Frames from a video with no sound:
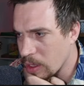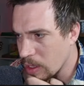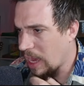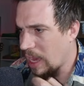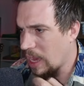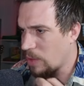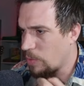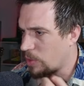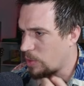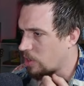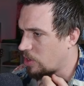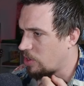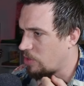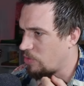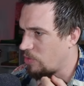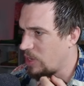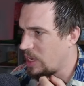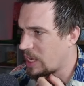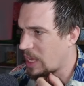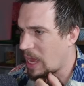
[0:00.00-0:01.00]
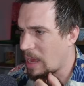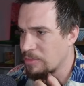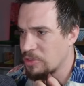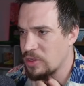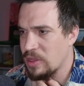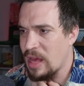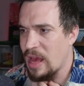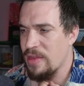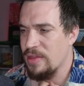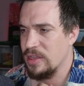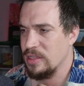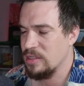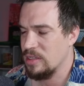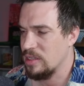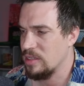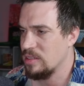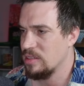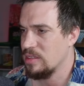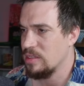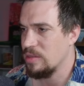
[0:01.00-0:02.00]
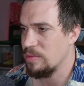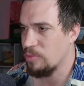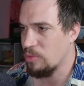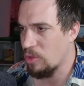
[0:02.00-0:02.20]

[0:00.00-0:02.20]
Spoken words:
and we're going to recapture that. This is